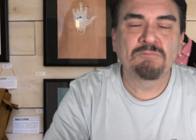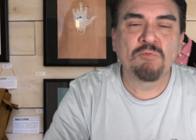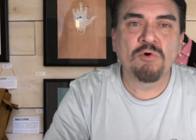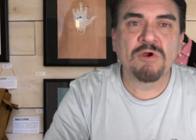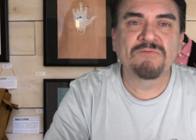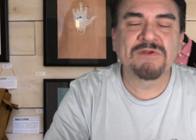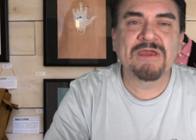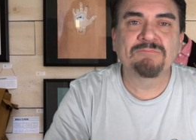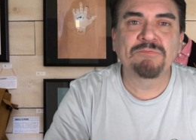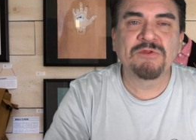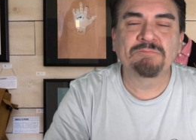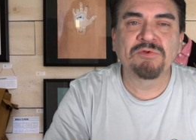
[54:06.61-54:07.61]
more of an
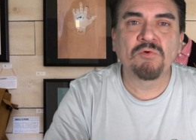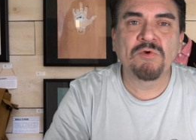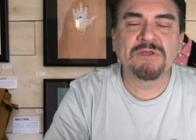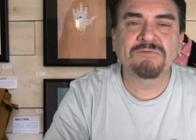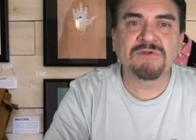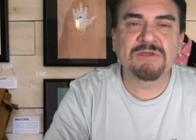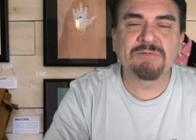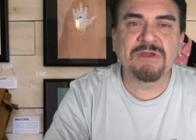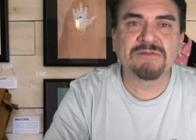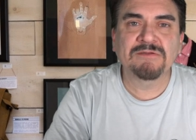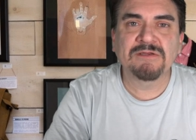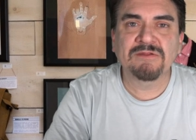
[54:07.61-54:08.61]
employee of
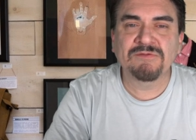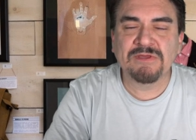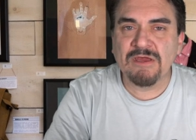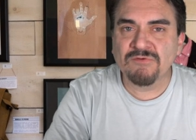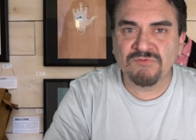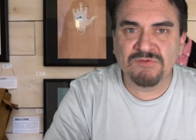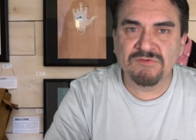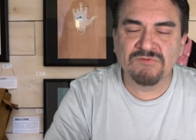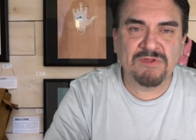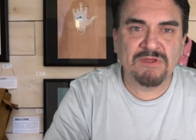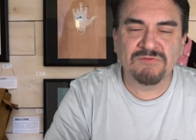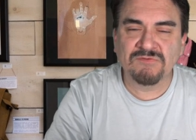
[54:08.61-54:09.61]
eBay than anything else
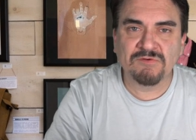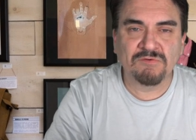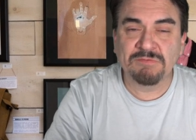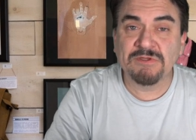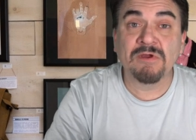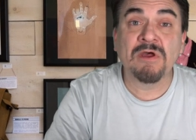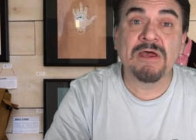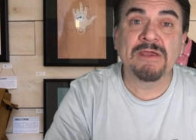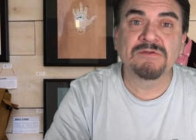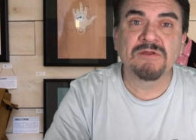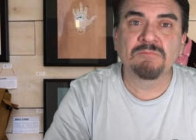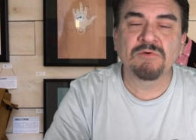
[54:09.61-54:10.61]
these days, there would be a
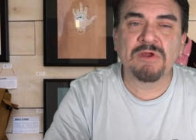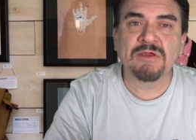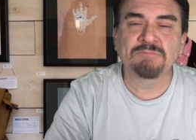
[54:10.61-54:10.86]
high number.